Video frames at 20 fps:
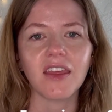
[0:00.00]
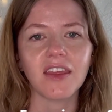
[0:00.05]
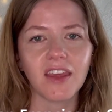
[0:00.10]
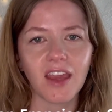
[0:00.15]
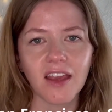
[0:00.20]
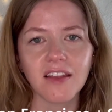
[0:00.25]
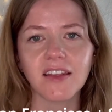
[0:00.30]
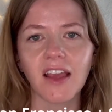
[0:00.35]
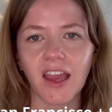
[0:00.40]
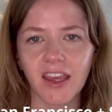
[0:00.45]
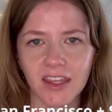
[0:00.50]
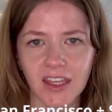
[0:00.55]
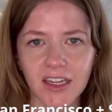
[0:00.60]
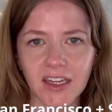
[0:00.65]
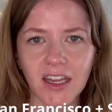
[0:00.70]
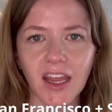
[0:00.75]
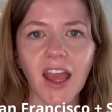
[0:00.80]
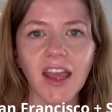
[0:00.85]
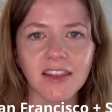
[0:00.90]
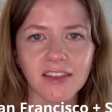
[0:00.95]
Yes, I get
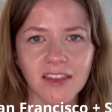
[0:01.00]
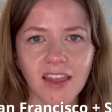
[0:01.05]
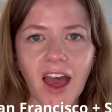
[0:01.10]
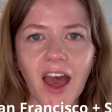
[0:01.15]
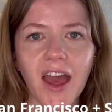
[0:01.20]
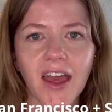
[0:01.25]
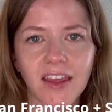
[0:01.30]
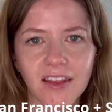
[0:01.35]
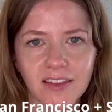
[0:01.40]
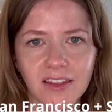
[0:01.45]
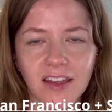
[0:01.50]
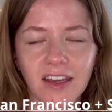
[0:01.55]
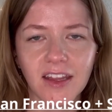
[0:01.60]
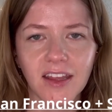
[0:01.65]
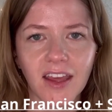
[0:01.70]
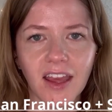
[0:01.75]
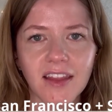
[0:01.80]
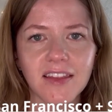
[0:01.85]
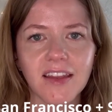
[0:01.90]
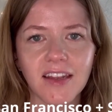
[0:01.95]
it. It's not a
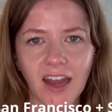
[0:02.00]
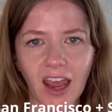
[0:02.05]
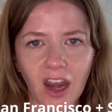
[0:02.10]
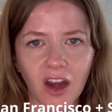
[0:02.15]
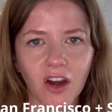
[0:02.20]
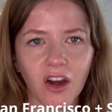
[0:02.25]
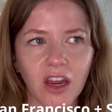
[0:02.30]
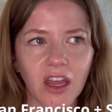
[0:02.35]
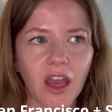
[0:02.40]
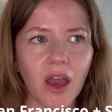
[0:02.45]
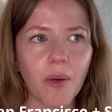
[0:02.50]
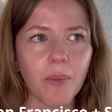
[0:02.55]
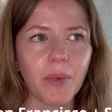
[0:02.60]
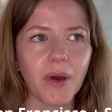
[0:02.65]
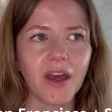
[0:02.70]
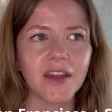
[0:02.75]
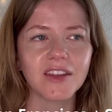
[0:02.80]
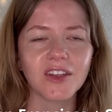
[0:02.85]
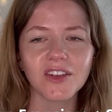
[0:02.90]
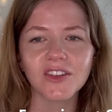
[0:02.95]
city, it's an area,
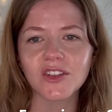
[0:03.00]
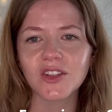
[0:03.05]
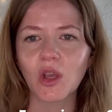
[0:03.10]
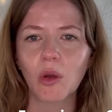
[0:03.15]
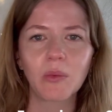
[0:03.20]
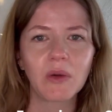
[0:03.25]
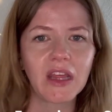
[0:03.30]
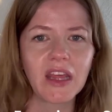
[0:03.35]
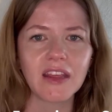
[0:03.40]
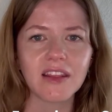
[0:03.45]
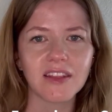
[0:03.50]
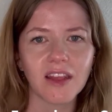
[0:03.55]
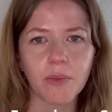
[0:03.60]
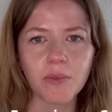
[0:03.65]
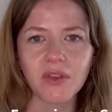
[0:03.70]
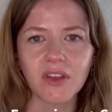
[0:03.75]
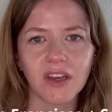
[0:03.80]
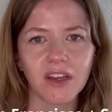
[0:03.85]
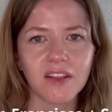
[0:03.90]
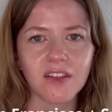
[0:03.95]
but there's so many
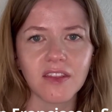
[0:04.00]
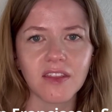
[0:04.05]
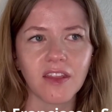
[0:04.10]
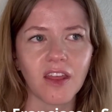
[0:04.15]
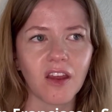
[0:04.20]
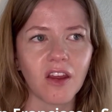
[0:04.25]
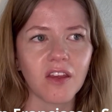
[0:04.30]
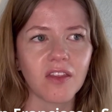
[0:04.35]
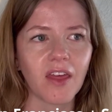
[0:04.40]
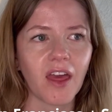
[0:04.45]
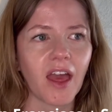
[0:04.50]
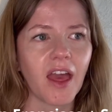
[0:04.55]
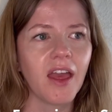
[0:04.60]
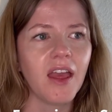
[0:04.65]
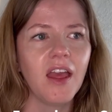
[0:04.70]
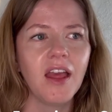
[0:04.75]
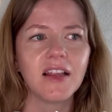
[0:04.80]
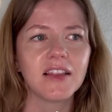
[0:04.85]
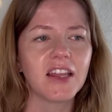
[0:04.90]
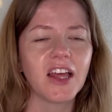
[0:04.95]
sub-cities in there that
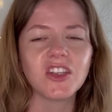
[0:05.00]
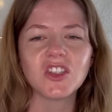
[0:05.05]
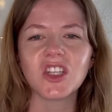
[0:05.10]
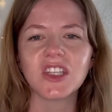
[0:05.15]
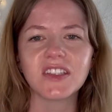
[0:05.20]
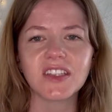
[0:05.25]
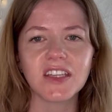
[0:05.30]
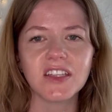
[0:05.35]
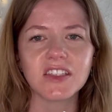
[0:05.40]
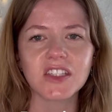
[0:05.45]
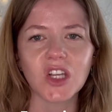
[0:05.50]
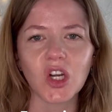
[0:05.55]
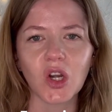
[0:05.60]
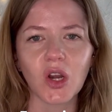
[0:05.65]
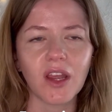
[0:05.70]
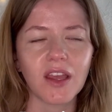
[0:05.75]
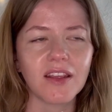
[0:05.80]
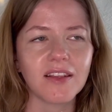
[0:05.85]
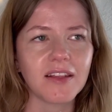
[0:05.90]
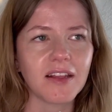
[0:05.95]
let's just consider
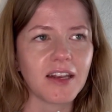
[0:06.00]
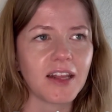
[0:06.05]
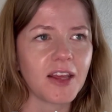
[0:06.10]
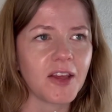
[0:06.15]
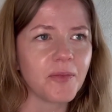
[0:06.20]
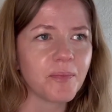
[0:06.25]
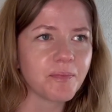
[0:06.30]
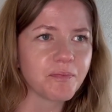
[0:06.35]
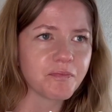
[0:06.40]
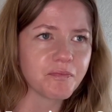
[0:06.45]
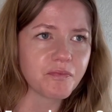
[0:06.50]
it a city.